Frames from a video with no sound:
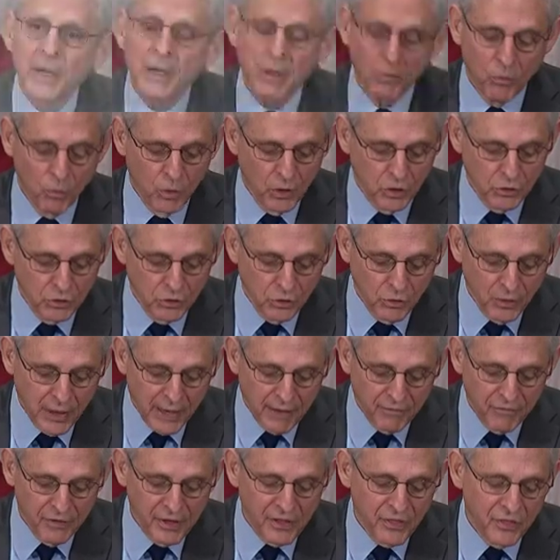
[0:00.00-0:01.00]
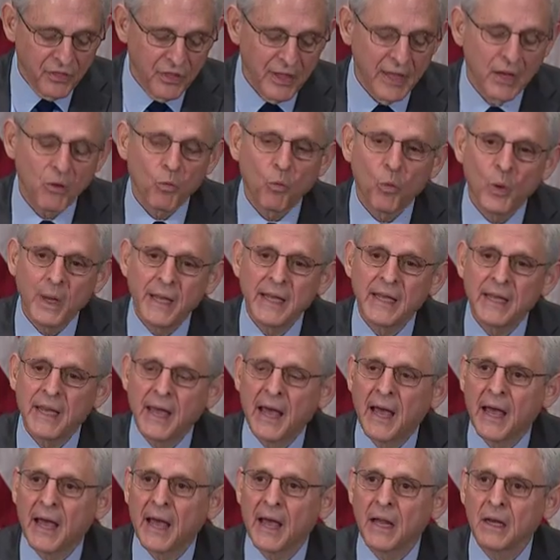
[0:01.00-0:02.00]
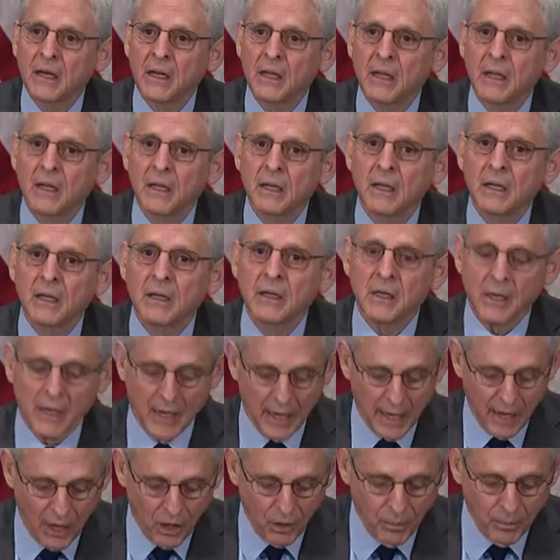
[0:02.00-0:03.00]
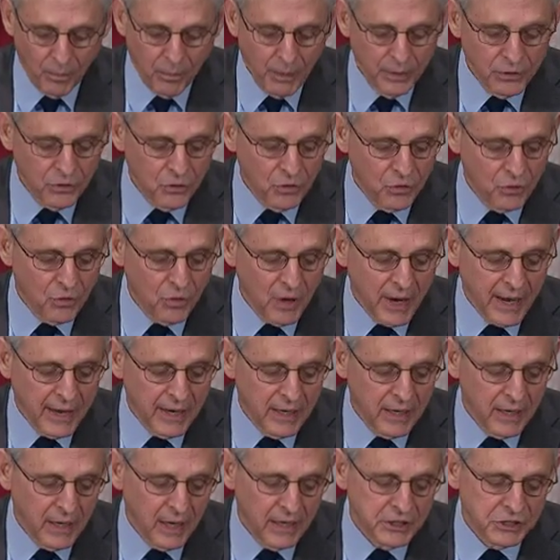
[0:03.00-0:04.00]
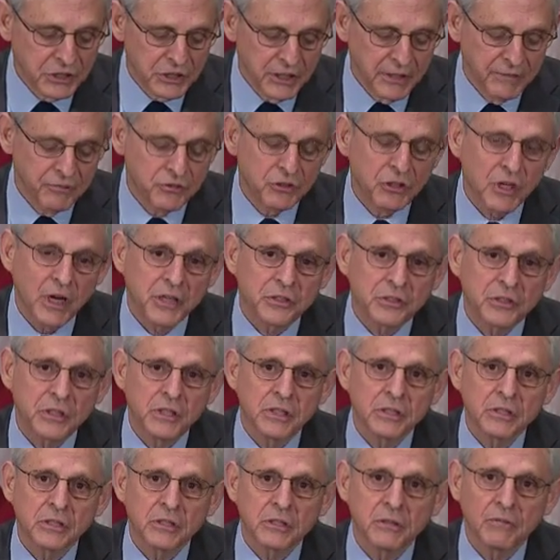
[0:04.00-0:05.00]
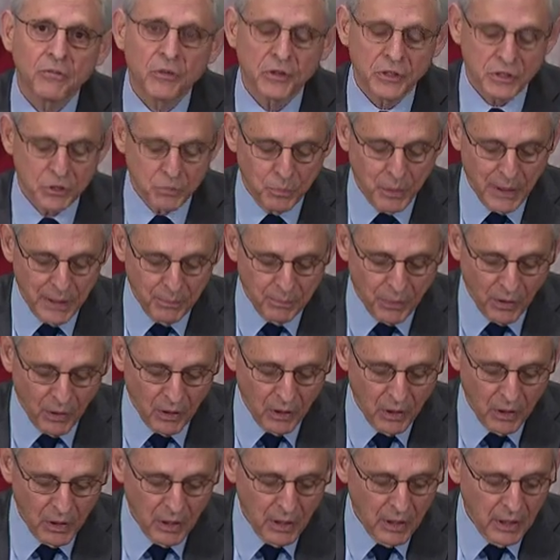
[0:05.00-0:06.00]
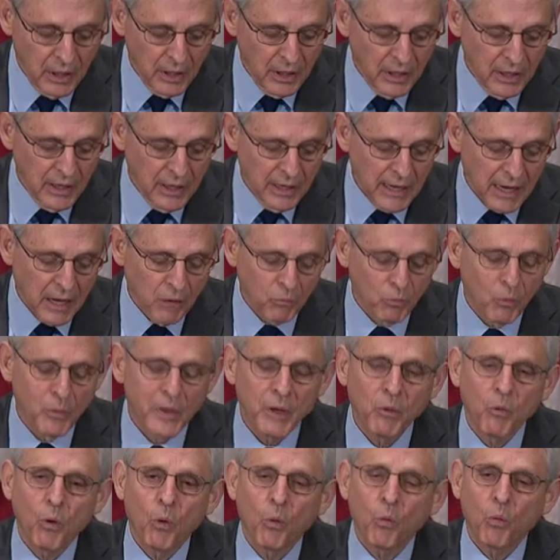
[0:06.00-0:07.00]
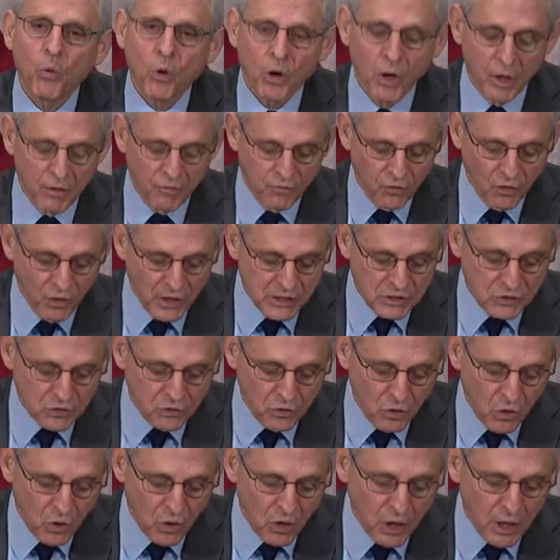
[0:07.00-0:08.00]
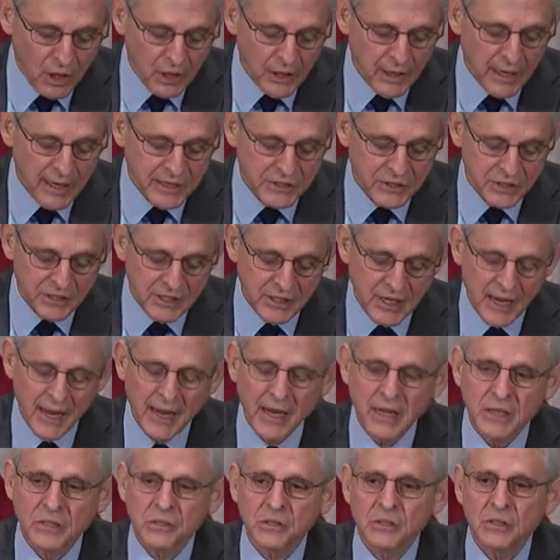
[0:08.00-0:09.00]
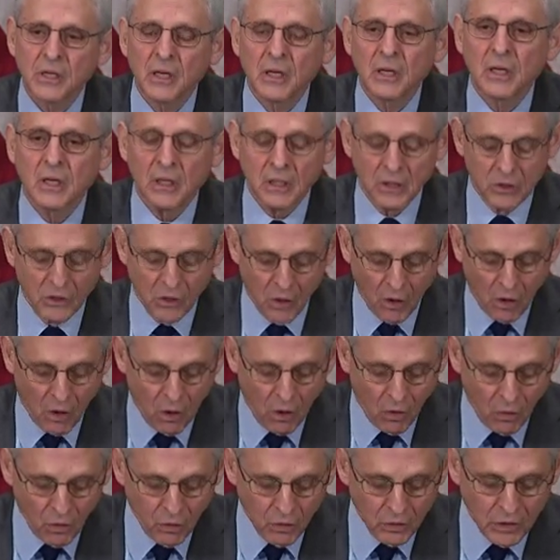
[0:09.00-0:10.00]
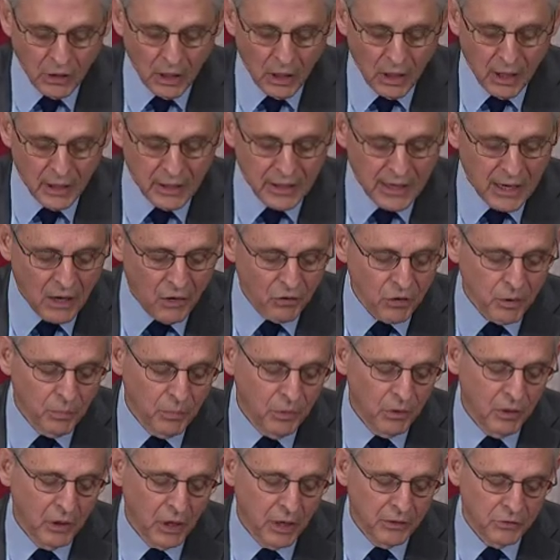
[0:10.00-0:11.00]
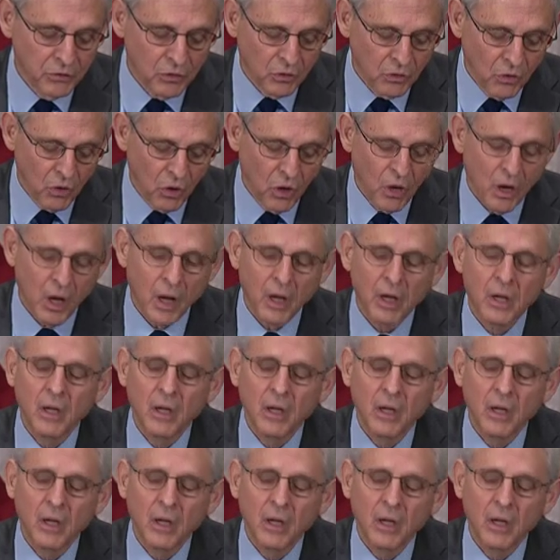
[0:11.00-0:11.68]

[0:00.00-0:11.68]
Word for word: will do everything we can to help Ukraine achieve justice for its people, and we will work for as long as it takes to hold accountable under law